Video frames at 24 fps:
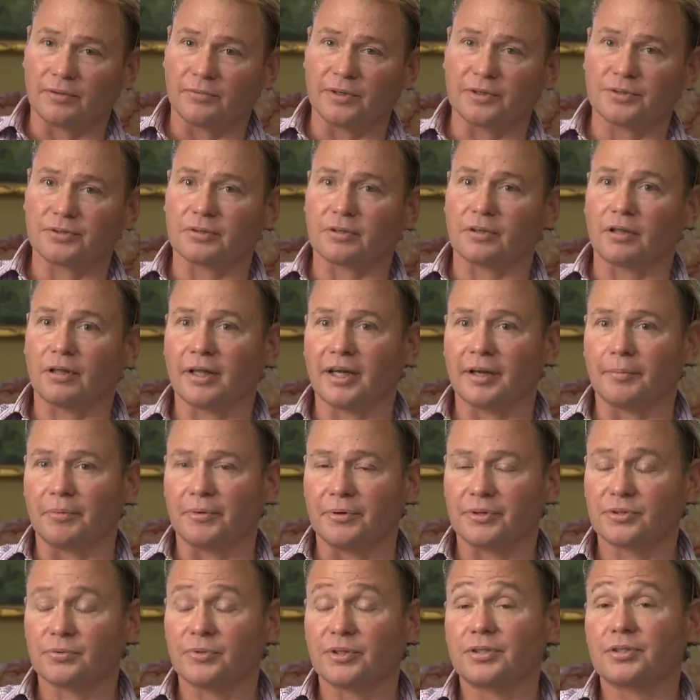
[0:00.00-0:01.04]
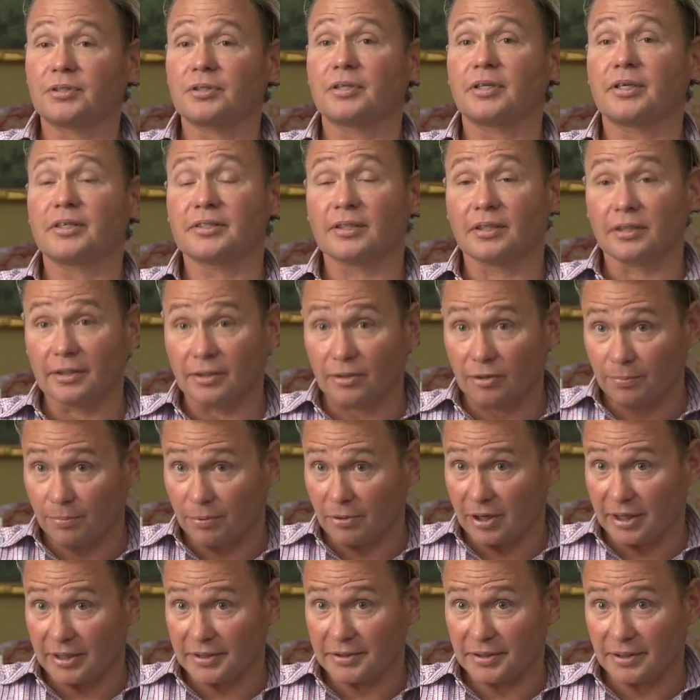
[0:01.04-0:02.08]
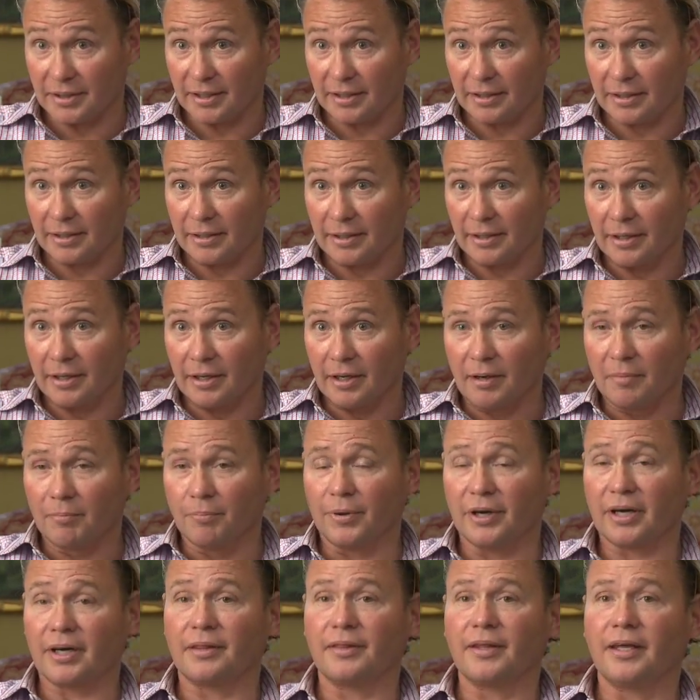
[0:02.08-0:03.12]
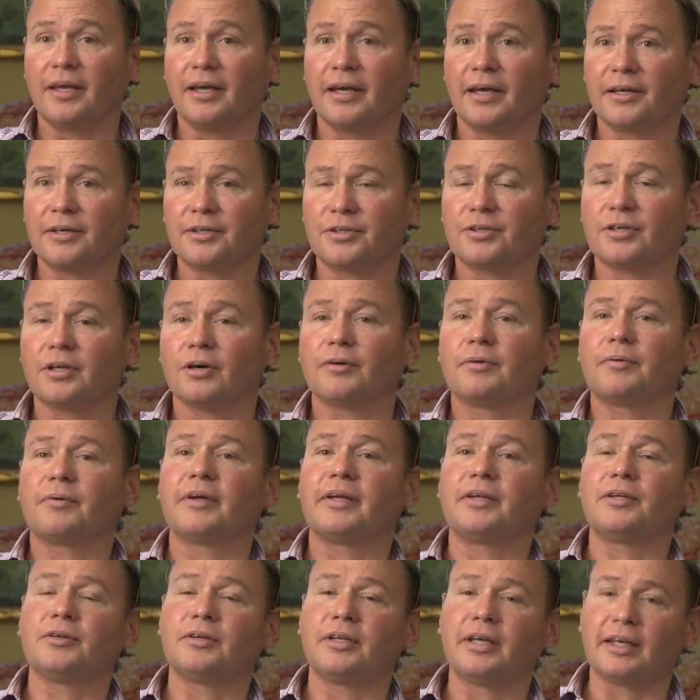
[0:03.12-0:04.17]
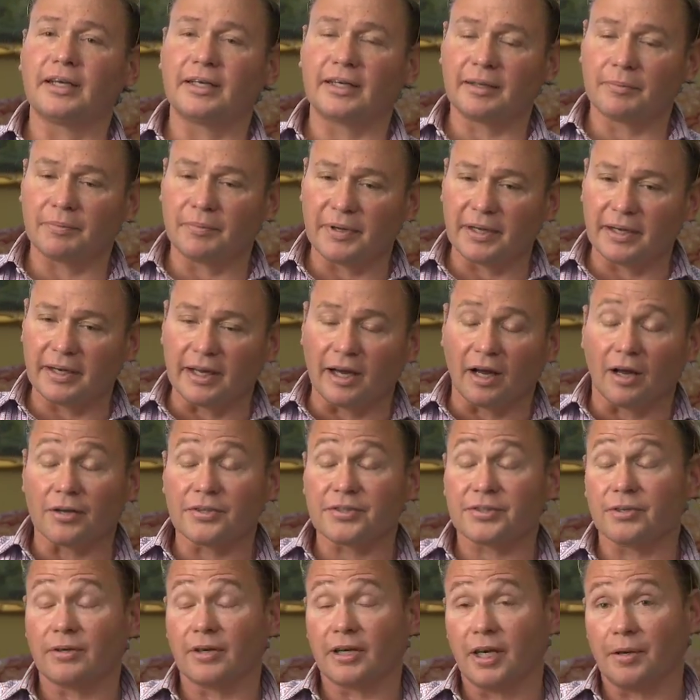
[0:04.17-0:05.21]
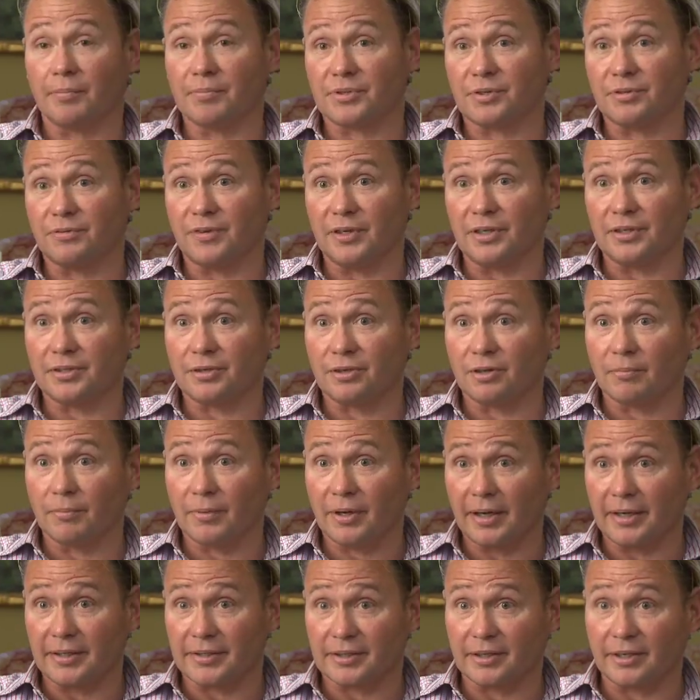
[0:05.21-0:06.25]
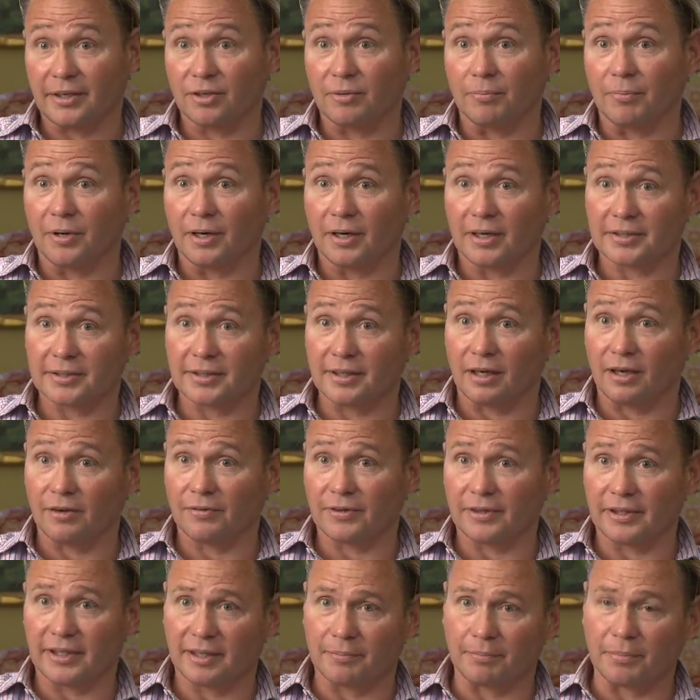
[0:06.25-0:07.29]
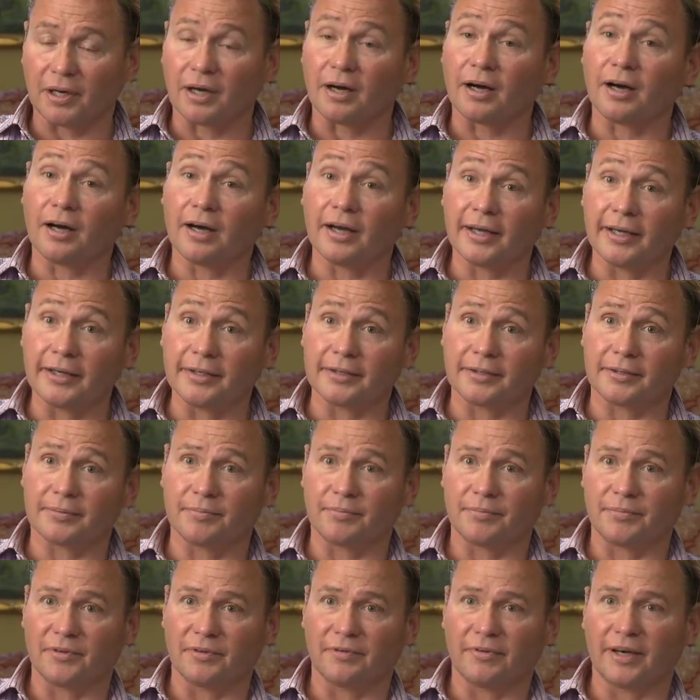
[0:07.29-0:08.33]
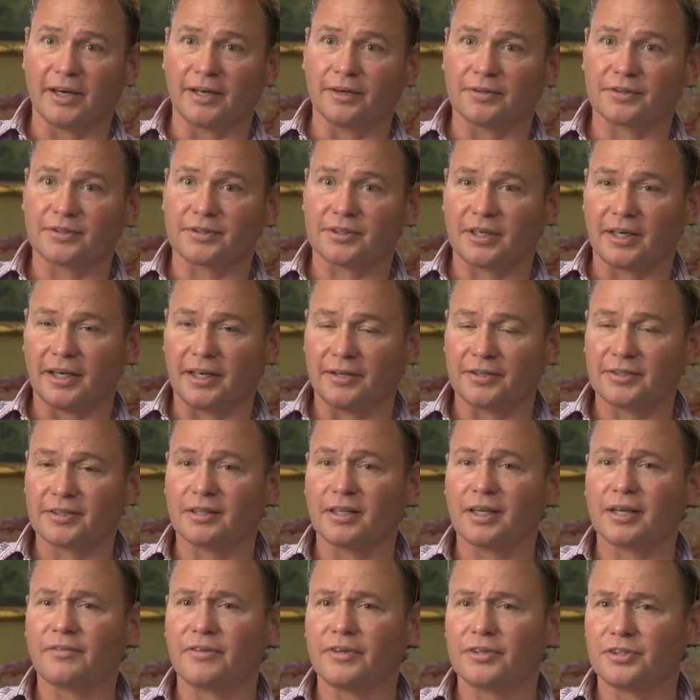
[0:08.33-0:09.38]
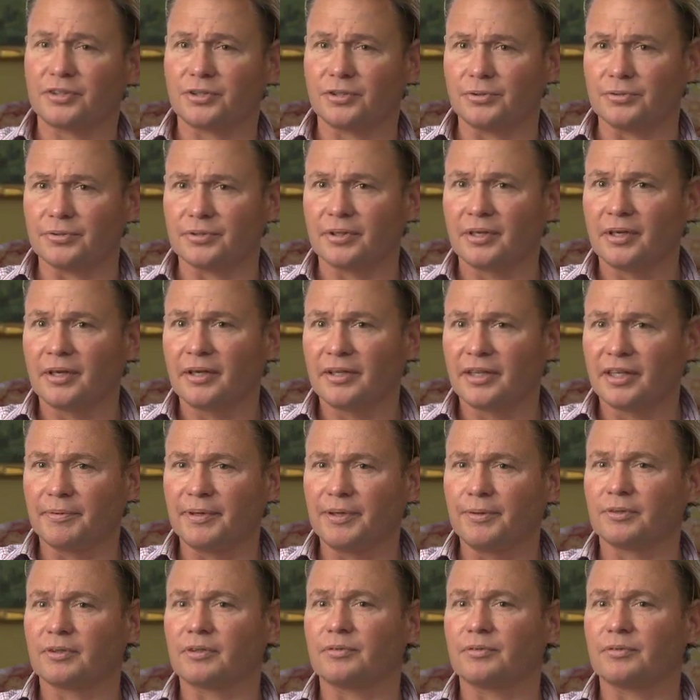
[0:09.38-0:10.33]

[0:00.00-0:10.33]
the original clapboards, which is a little pricey, but in the end, you know, it also helps defeat termites and other bugs that often get behind the vinyl siding. There's a lot of issues that people